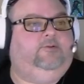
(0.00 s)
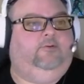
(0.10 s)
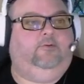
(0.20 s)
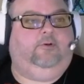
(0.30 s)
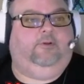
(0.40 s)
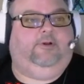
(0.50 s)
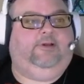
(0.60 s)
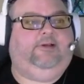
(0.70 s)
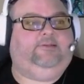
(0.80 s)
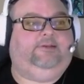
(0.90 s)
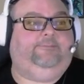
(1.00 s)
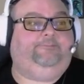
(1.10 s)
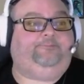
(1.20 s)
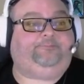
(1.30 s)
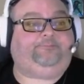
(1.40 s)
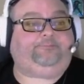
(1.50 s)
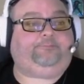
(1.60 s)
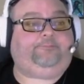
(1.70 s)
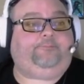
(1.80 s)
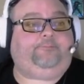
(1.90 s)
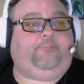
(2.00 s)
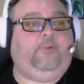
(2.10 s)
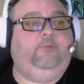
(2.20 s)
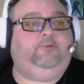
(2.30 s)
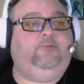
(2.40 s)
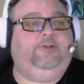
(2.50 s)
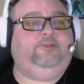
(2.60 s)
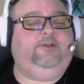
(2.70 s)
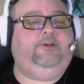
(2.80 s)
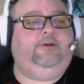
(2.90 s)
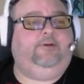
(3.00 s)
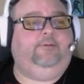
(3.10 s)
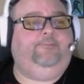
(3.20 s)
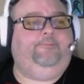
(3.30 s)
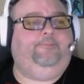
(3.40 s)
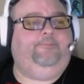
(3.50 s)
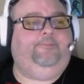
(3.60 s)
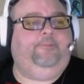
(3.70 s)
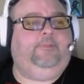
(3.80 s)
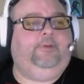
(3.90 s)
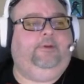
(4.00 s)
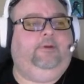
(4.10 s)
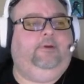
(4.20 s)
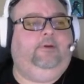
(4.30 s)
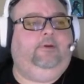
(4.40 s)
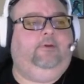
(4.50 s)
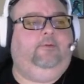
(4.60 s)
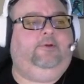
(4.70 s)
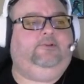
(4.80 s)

Google Audacity, which will get you to here. You want to